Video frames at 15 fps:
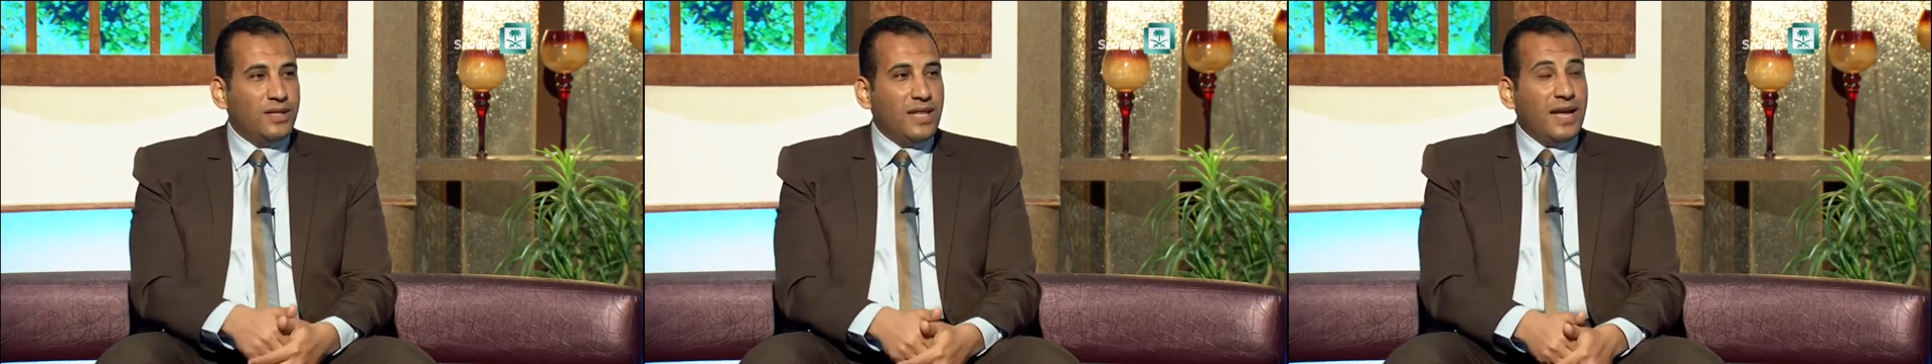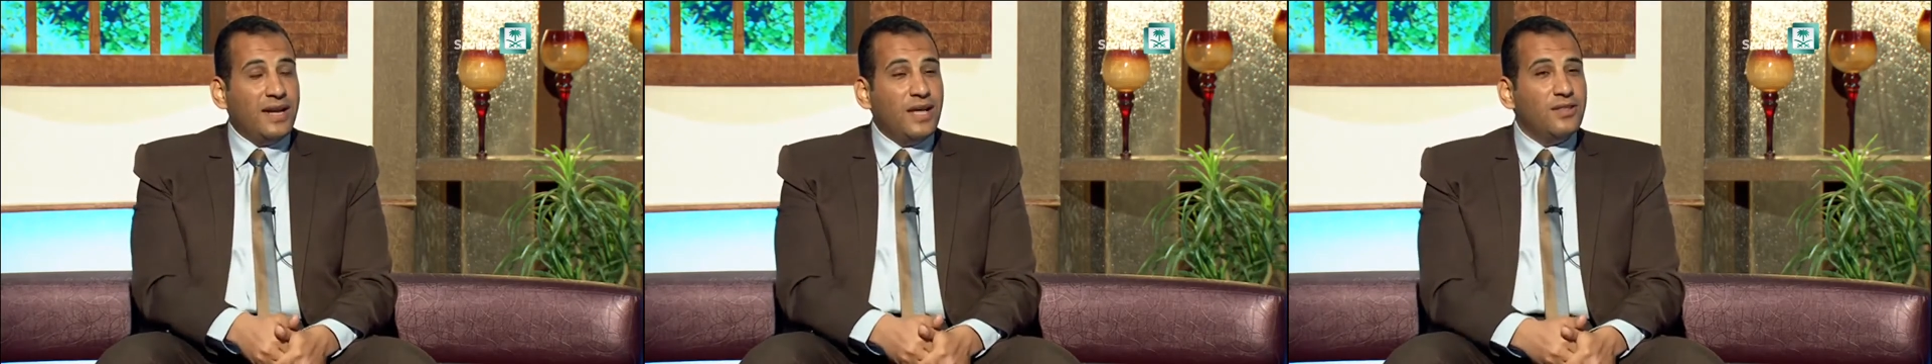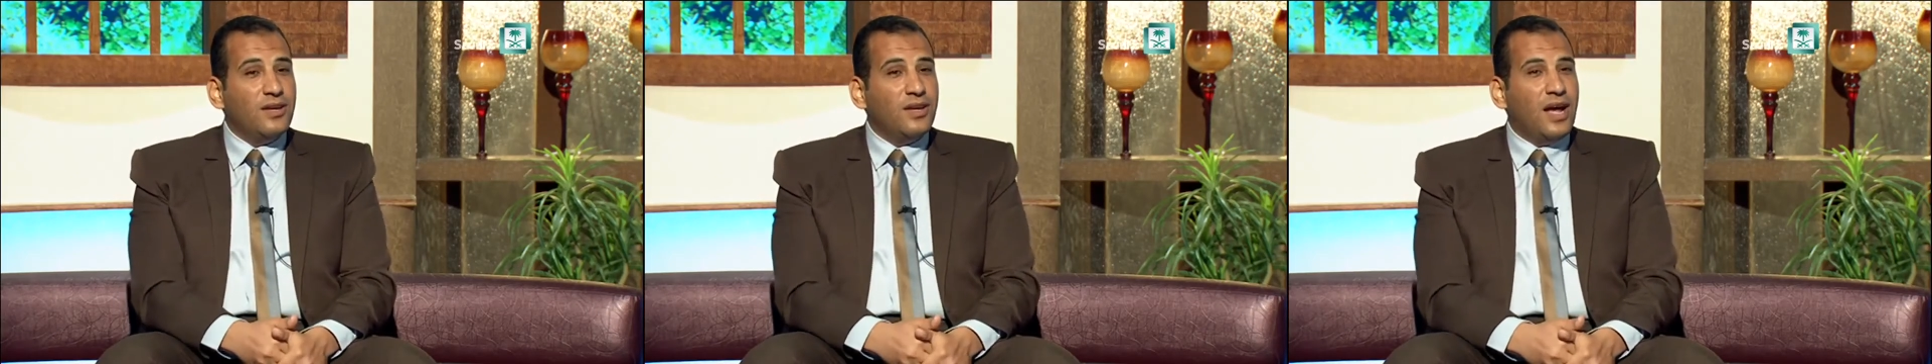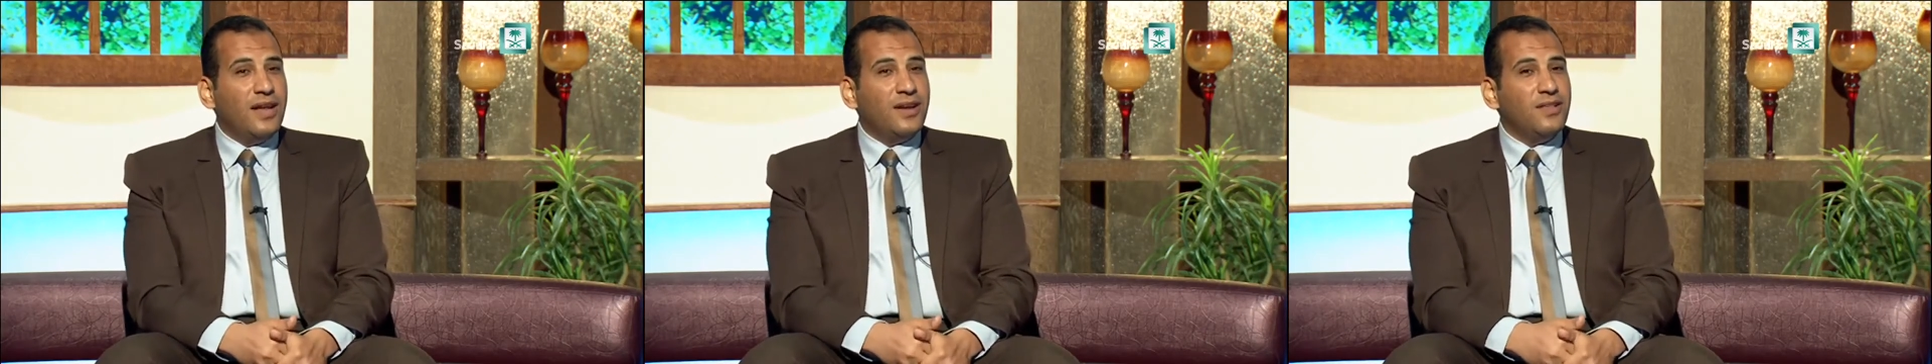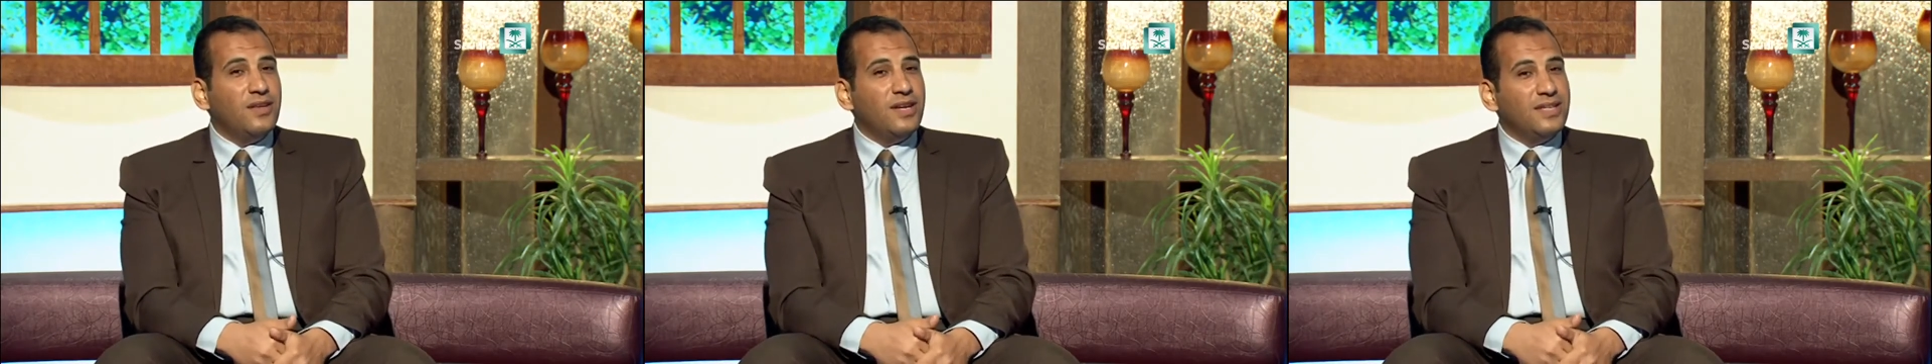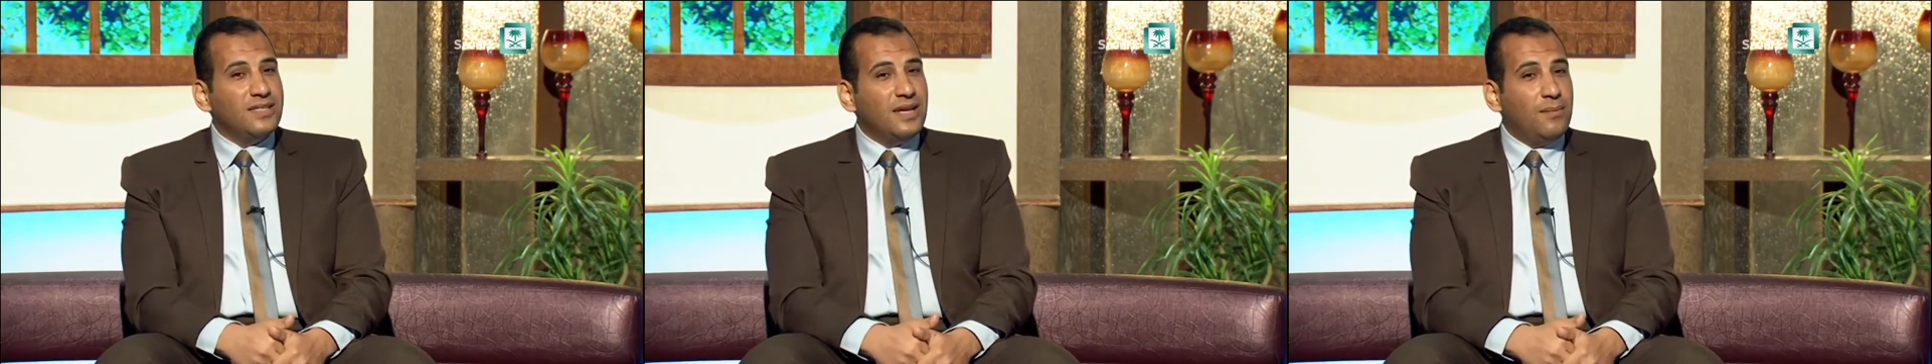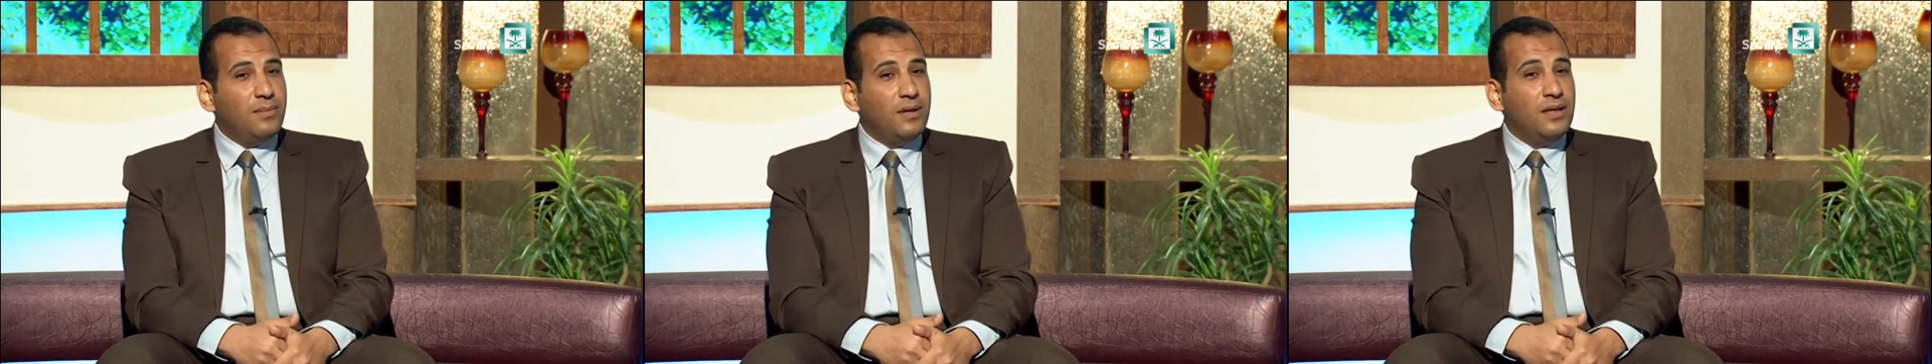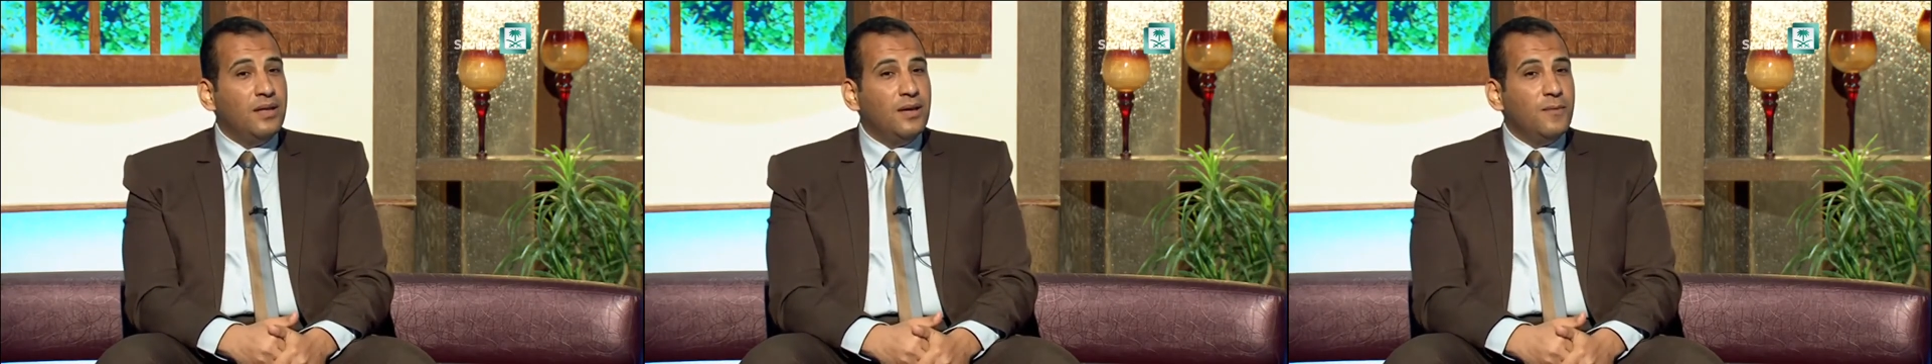Another example,